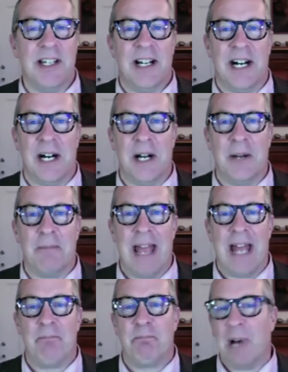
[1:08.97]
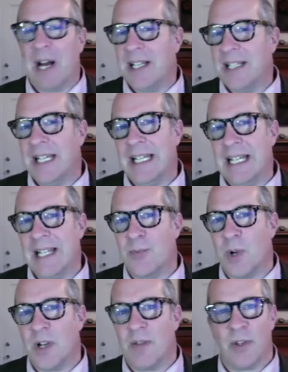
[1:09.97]
And Putney is
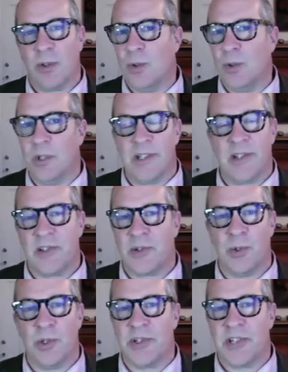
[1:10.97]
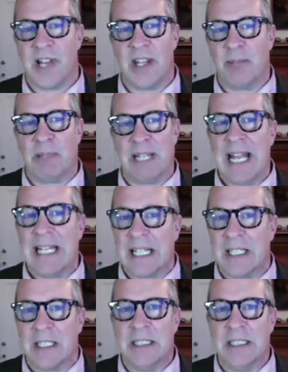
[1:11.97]
one of the coolest schools on the planet.